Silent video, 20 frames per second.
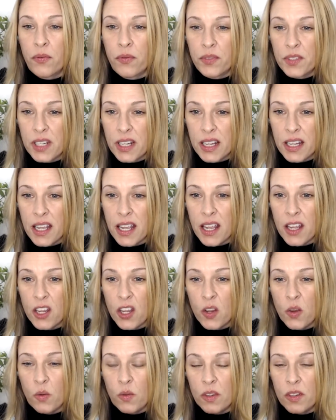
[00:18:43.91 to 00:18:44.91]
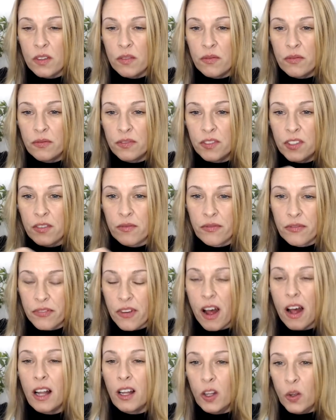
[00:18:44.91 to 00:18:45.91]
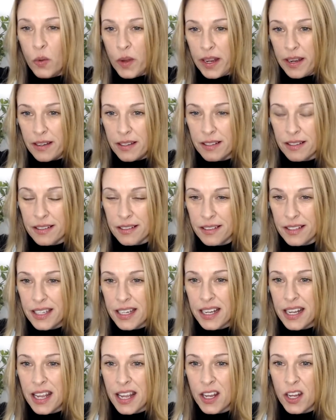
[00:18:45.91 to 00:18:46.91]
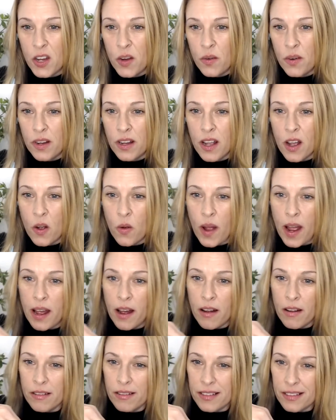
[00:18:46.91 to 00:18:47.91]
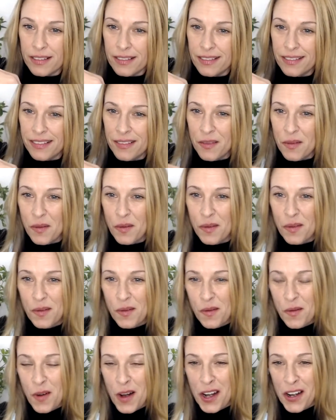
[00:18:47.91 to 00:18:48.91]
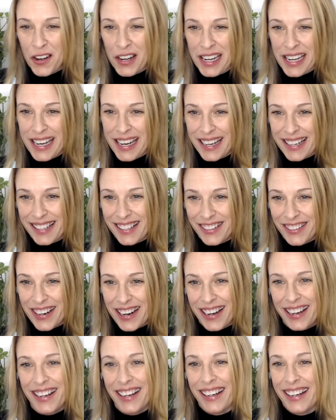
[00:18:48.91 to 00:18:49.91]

to get you to follow it, to get you to go out where it is, right?